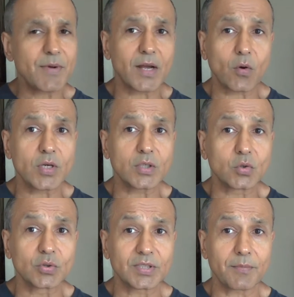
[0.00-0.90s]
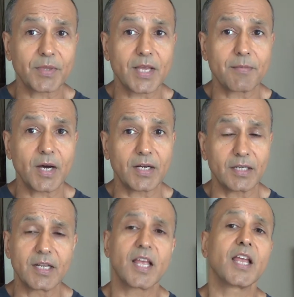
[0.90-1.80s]
not going to do something about it.
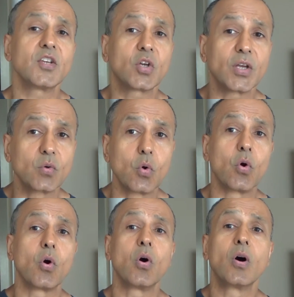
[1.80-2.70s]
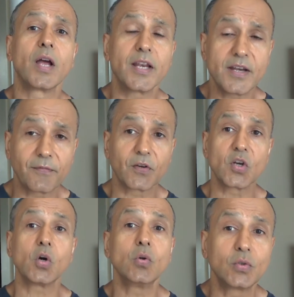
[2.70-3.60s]
And you can go, and if you
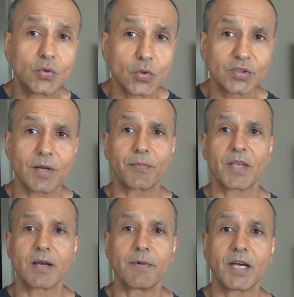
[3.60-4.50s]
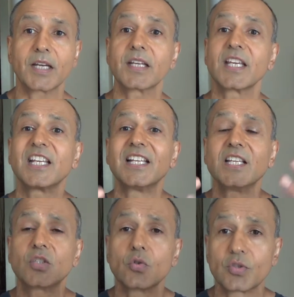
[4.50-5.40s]
don't do something about it, it
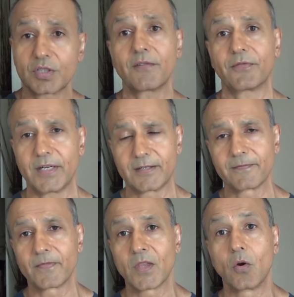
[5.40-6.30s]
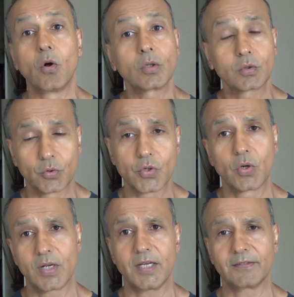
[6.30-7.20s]
leads to suffering all through
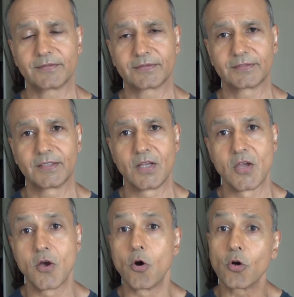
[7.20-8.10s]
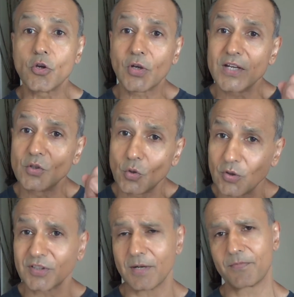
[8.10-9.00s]
your life. Or you can do
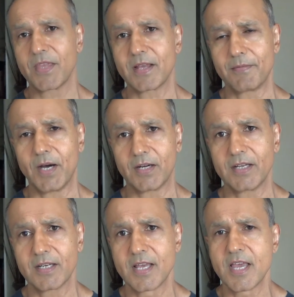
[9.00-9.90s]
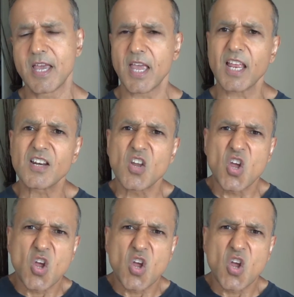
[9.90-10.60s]
something about it and